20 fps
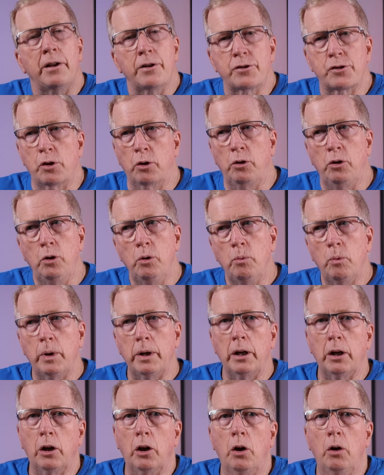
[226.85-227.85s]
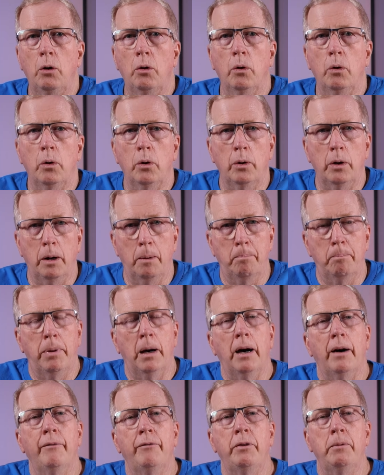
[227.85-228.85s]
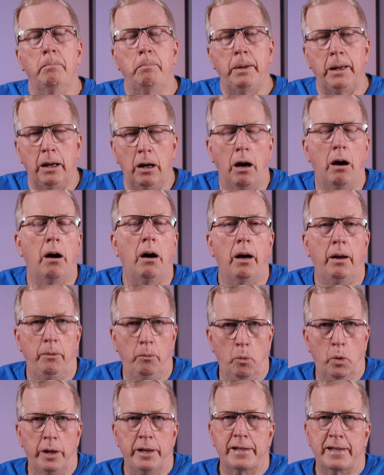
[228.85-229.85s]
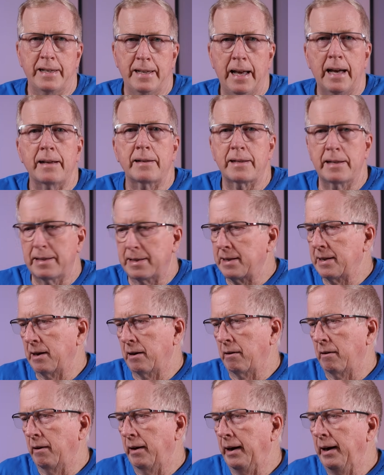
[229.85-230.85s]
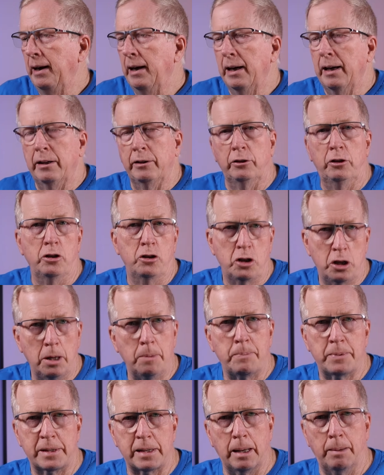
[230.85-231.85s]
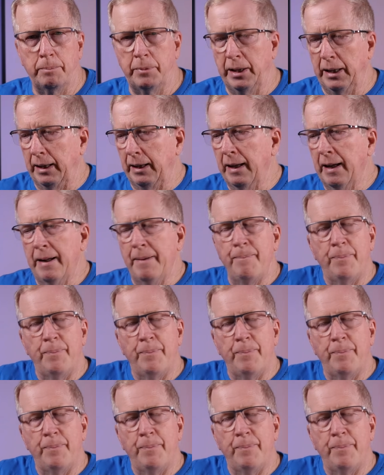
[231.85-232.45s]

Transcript: So you want to go above and beyond what's necessary to ship something.